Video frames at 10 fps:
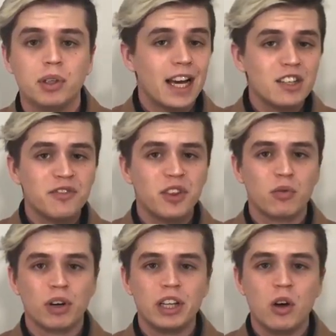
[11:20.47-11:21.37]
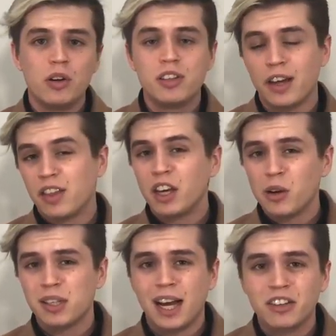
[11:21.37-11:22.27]
As for the reloads, I think
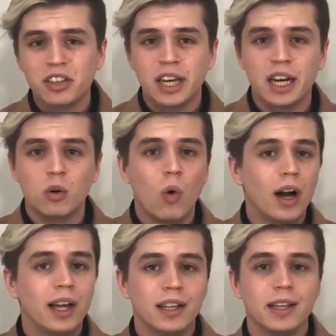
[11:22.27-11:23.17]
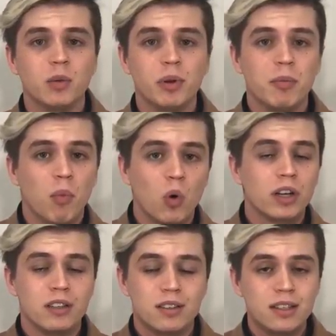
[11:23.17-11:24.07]
I was actually getting quite a little bit more
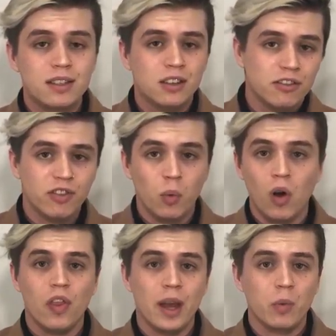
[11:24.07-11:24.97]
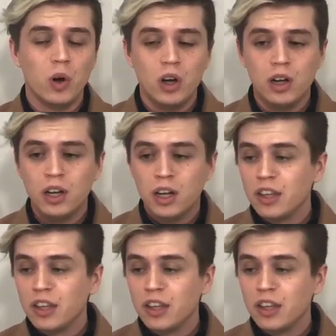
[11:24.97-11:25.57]
consistent for what they were.